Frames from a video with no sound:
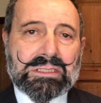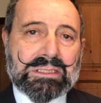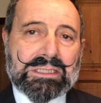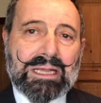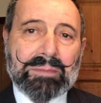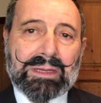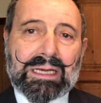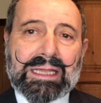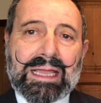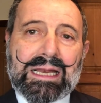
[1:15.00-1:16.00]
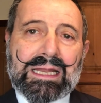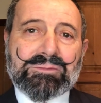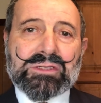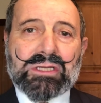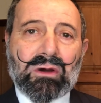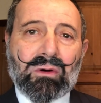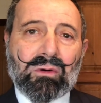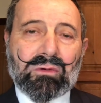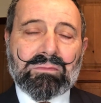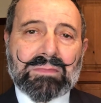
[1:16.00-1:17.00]
typically it lifts it
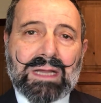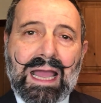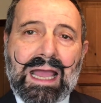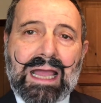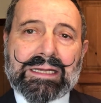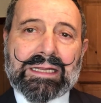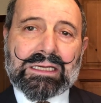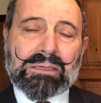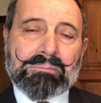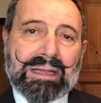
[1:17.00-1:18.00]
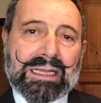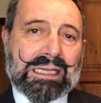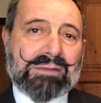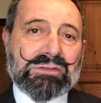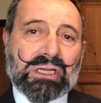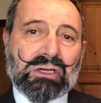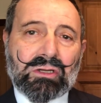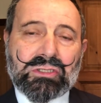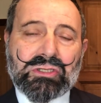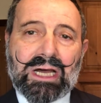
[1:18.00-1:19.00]
all, and it gives a
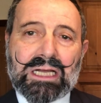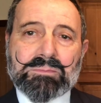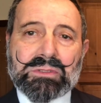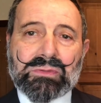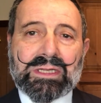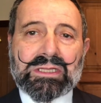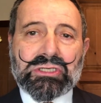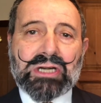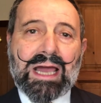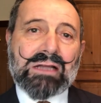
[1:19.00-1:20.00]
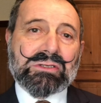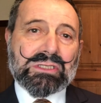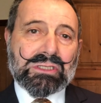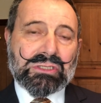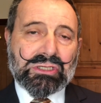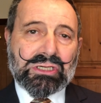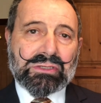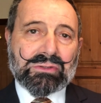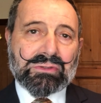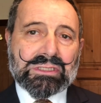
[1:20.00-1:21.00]
contrast between the trousers and the
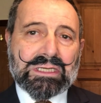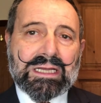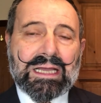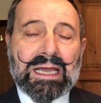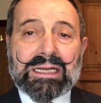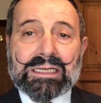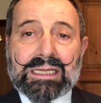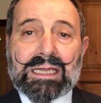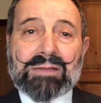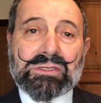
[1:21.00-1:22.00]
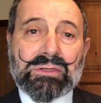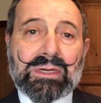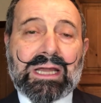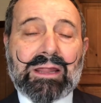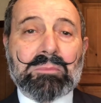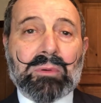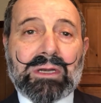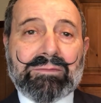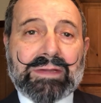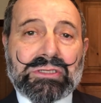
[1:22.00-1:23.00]
shoes, and this gives you another
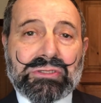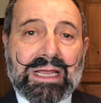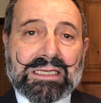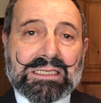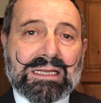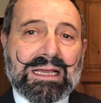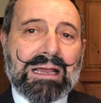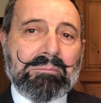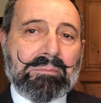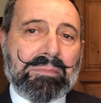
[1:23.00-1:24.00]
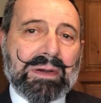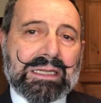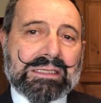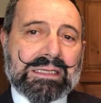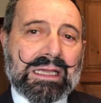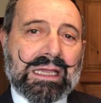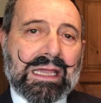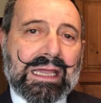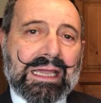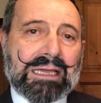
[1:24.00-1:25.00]
point of interest. But
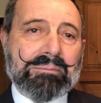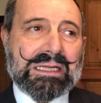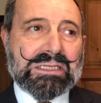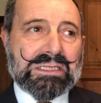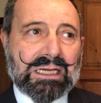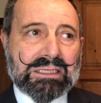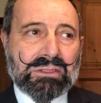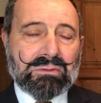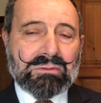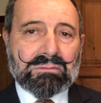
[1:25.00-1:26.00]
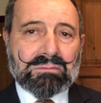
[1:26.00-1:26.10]
it can be subtle,